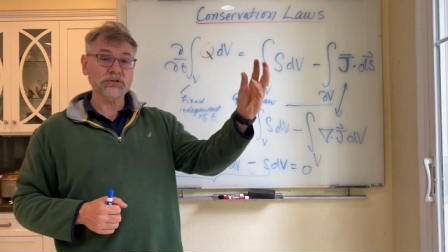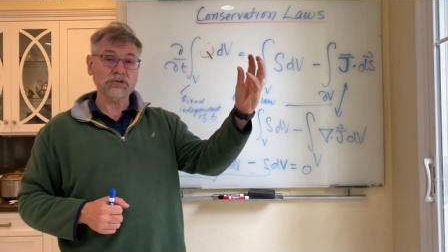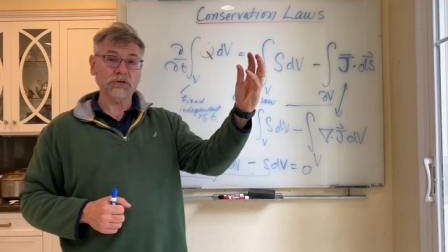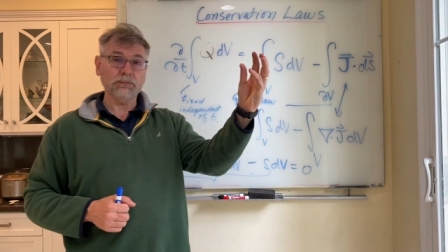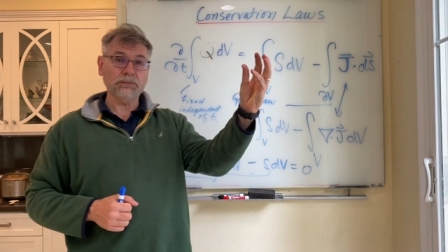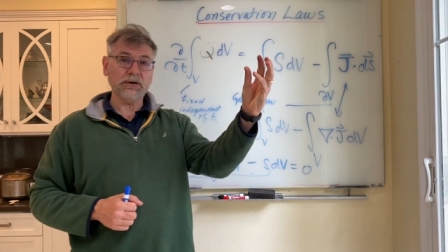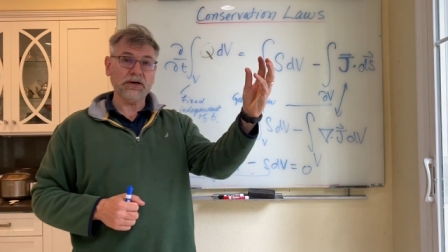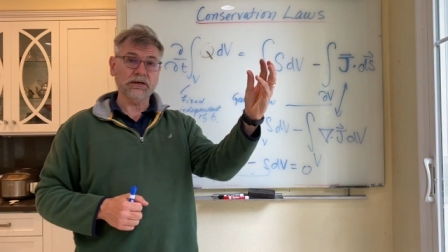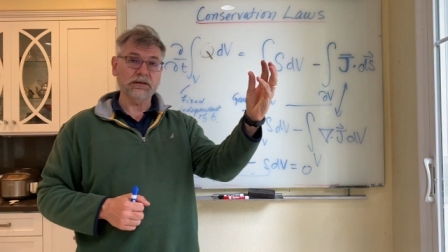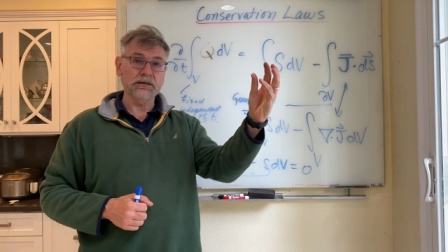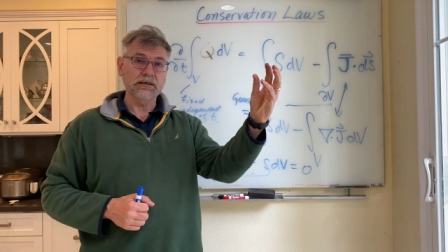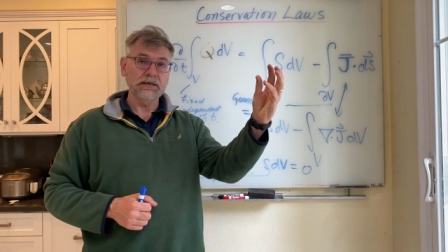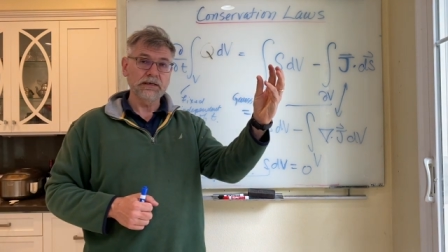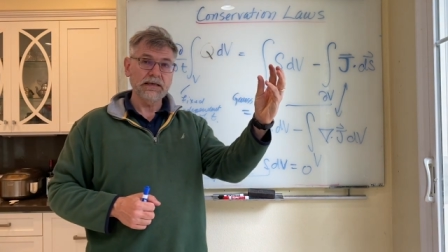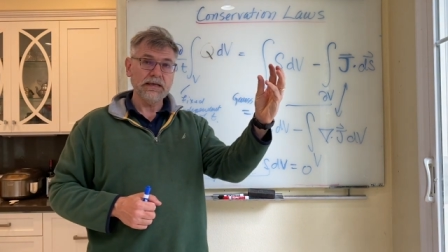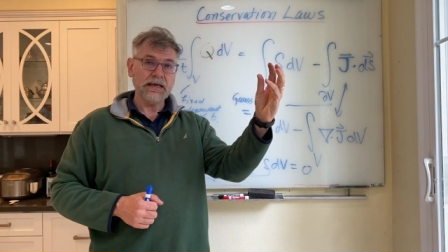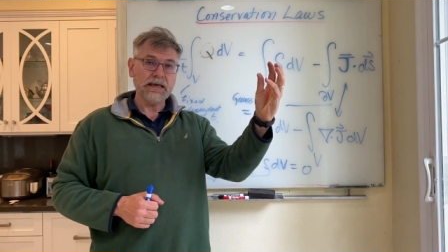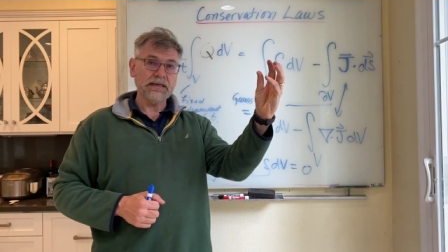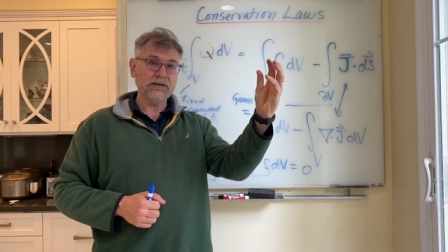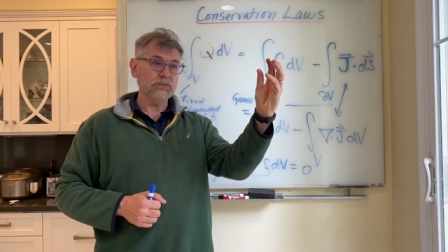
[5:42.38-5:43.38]
little part,
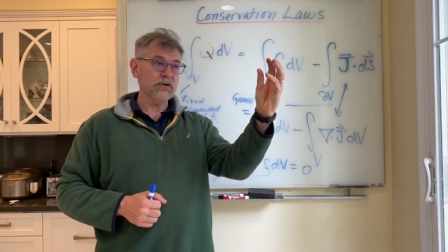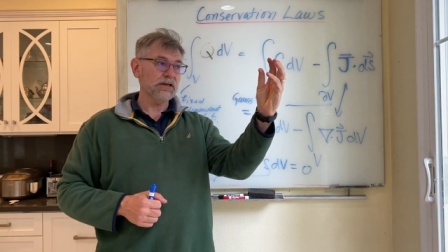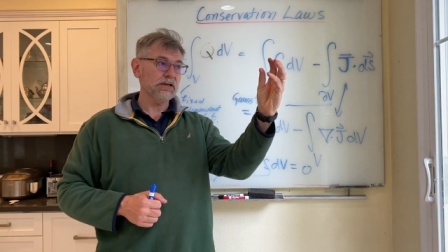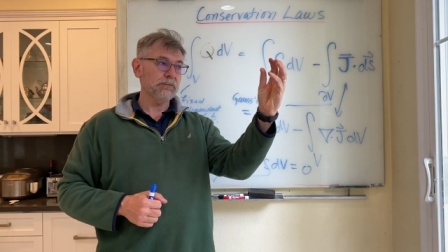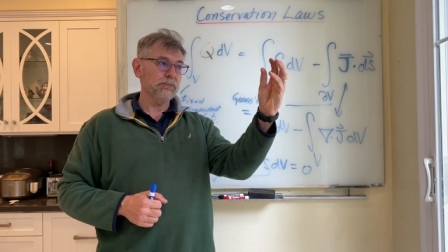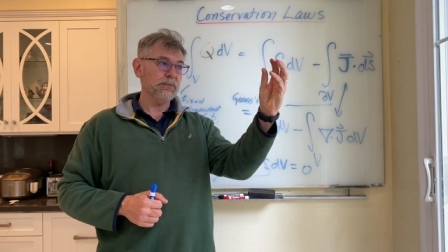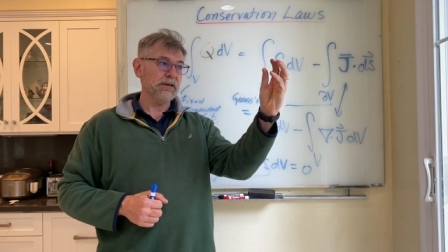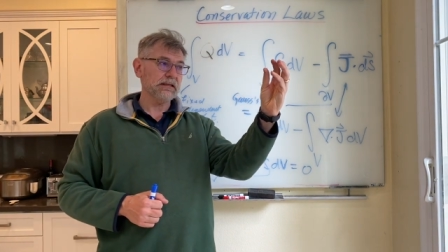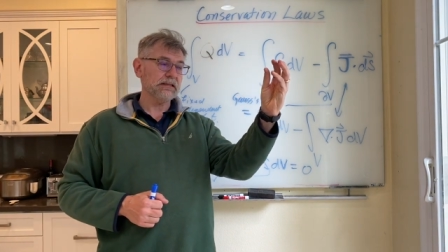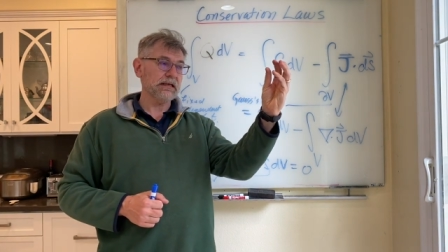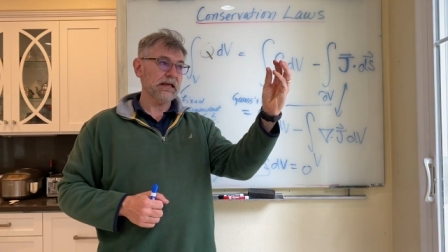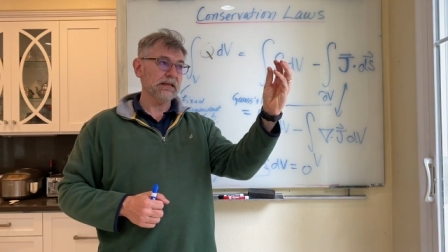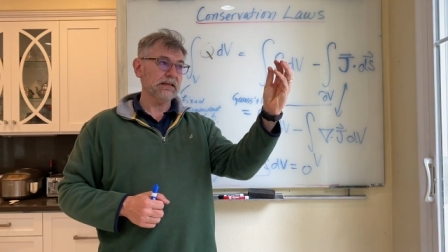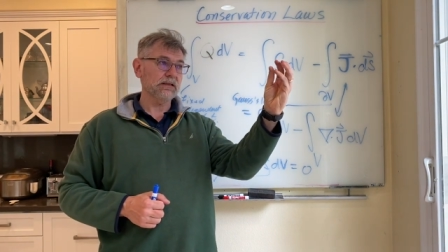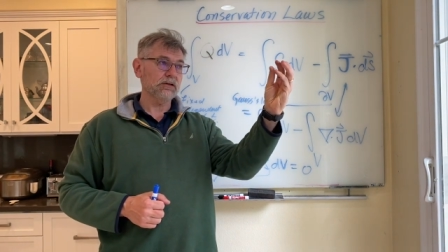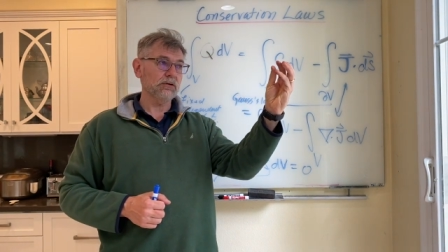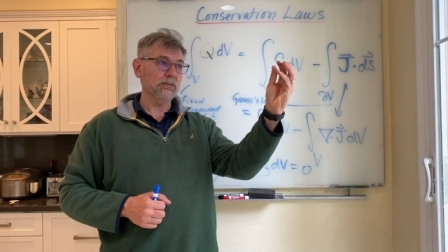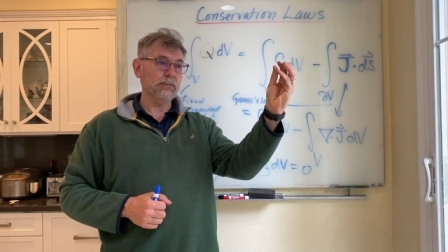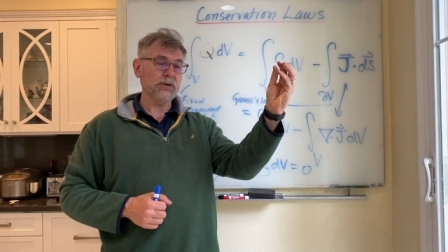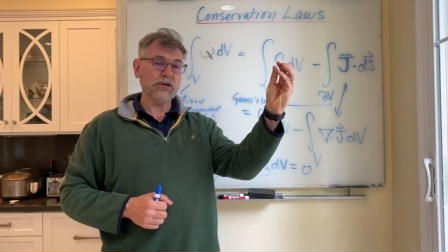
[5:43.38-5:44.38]
and we can pick that
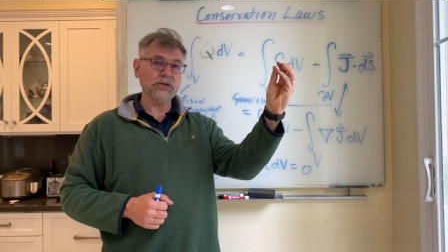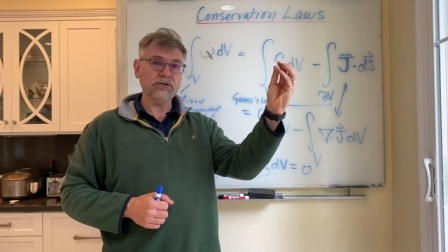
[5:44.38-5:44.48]
little part